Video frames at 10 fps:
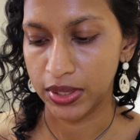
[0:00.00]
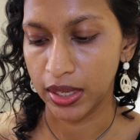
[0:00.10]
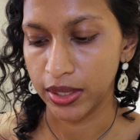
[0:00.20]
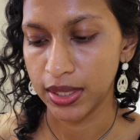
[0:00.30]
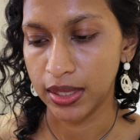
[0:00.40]
it's
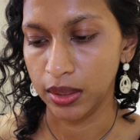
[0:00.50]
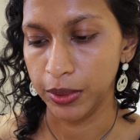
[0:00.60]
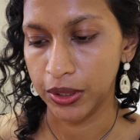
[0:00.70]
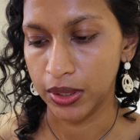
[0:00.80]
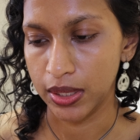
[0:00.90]
hard to tell
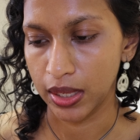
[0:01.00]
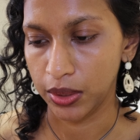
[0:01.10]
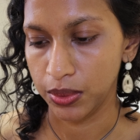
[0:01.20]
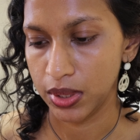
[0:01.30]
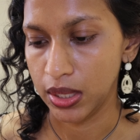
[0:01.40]
because I
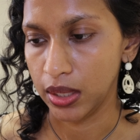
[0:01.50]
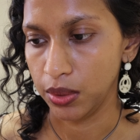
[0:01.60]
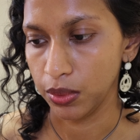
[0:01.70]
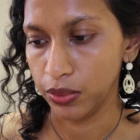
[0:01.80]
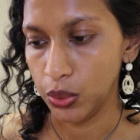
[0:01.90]
don't see
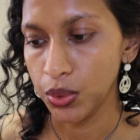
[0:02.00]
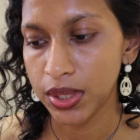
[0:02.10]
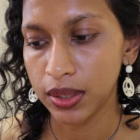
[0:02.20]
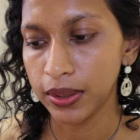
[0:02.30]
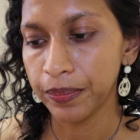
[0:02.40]
any reviews
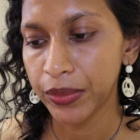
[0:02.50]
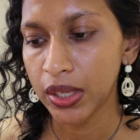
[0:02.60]
here.